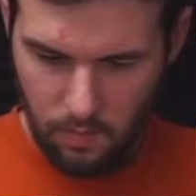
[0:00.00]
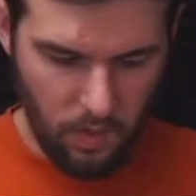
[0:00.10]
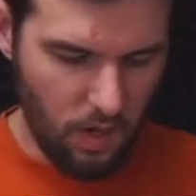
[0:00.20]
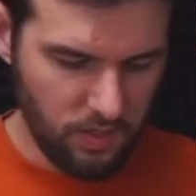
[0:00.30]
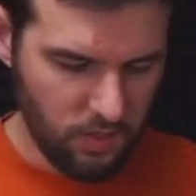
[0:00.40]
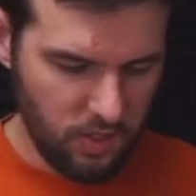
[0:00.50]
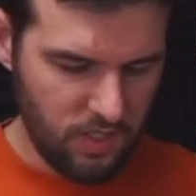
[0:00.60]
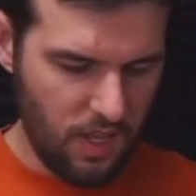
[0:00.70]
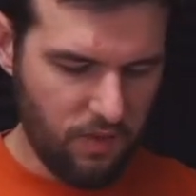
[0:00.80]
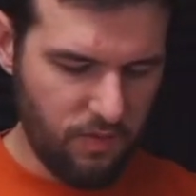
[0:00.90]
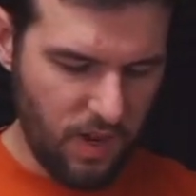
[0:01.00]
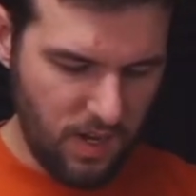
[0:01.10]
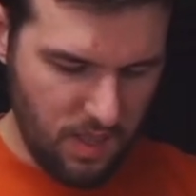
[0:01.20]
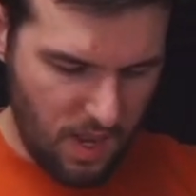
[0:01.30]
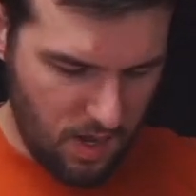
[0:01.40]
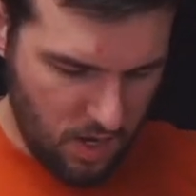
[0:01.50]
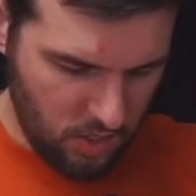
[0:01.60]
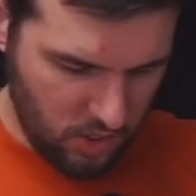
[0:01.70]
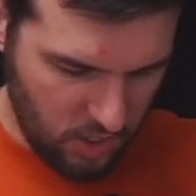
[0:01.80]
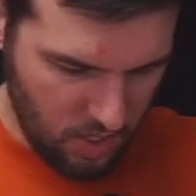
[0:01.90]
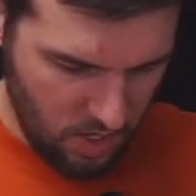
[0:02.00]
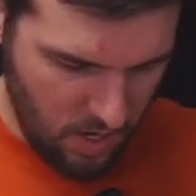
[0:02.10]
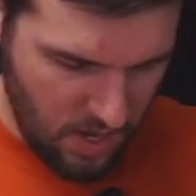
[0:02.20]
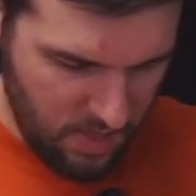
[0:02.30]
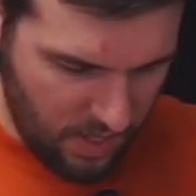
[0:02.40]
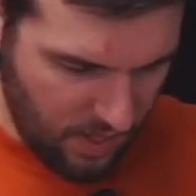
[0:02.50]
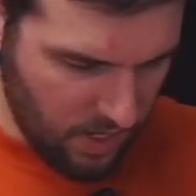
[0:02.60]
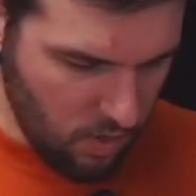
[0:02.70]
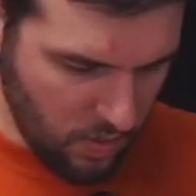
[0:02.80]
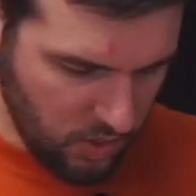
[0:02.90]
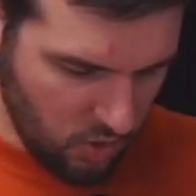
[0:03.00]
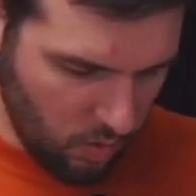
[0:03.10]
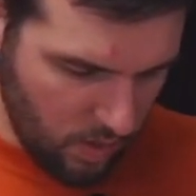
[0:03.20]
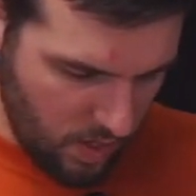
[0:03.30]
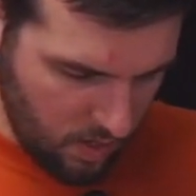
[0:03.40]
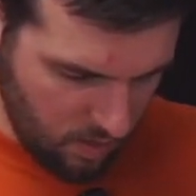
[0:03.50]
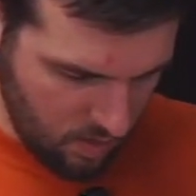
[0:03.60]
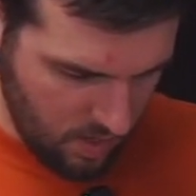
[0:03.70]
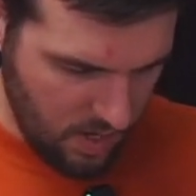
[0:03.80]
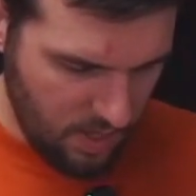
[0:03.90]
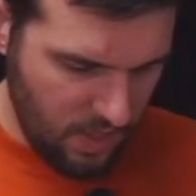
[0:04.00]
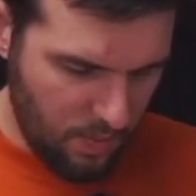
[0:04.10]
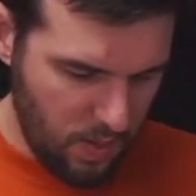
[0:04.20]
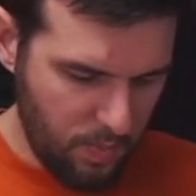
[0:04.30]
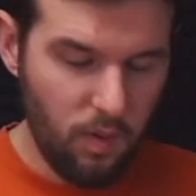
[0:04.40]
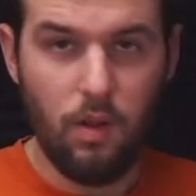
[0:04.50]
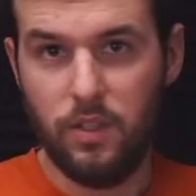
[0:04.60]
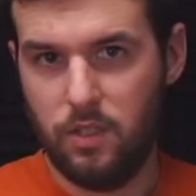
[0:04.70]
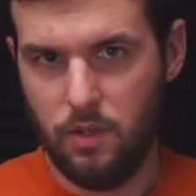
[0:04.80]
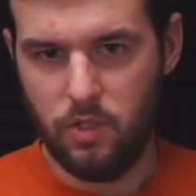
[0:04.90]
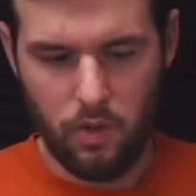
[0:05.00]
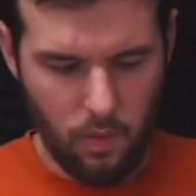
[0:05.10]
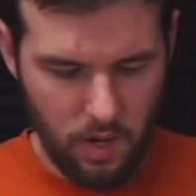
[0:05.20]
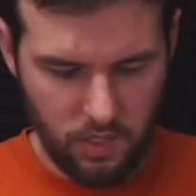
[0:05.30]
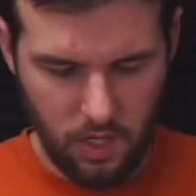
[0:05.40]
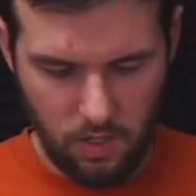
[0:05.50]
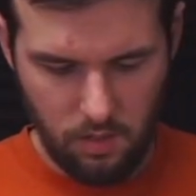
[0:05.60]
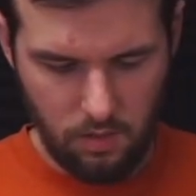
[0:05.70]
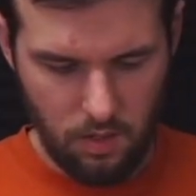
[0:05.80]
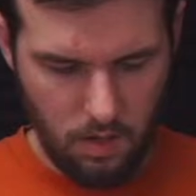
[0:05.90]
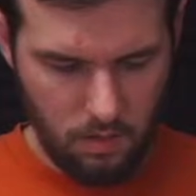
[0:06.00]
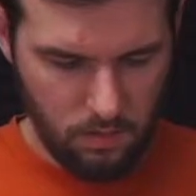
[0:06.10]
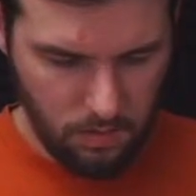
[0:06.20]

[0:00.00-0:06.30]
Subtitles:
also just like finding that niche that like you enjoy, that people also enjoy watching, you know?